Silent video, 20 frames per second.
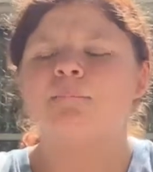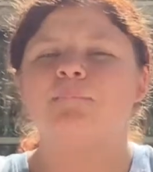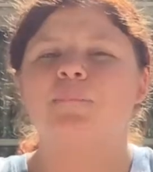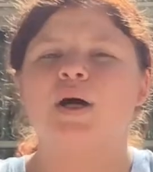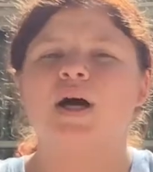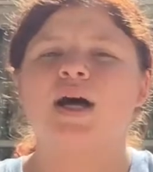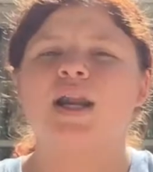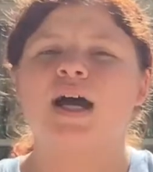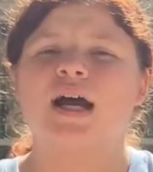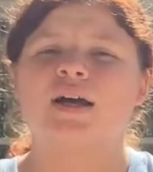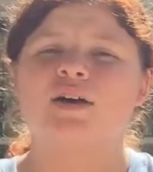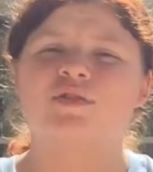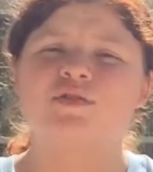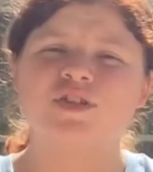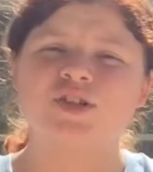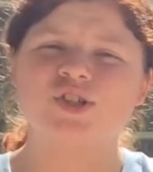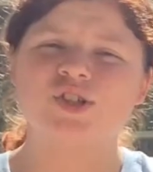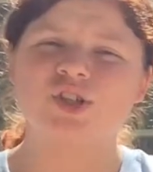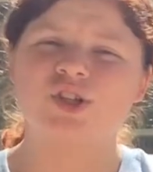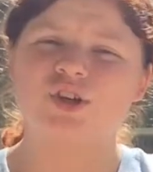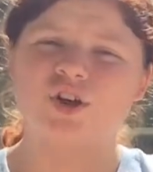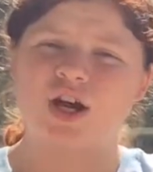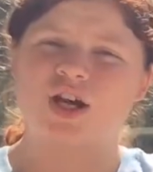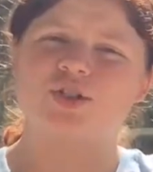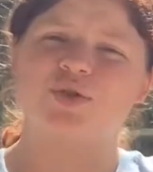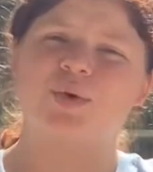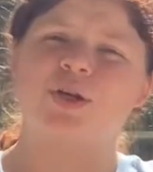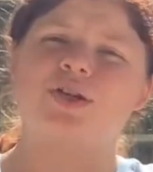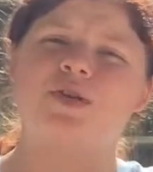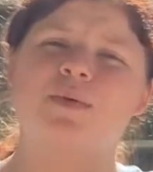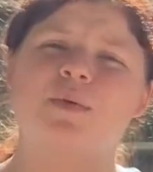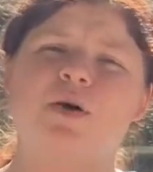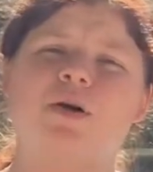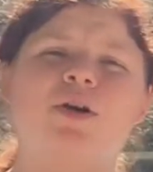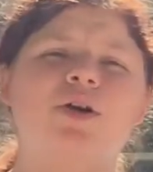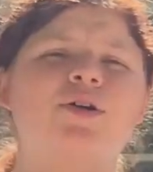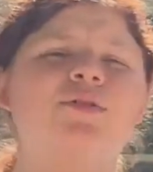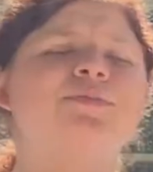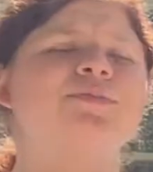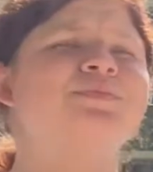But I officially graduate
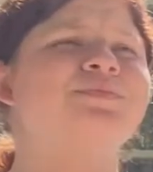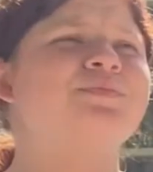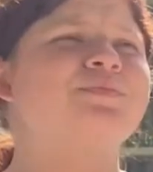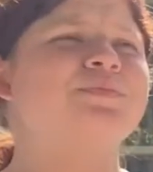tomorrow,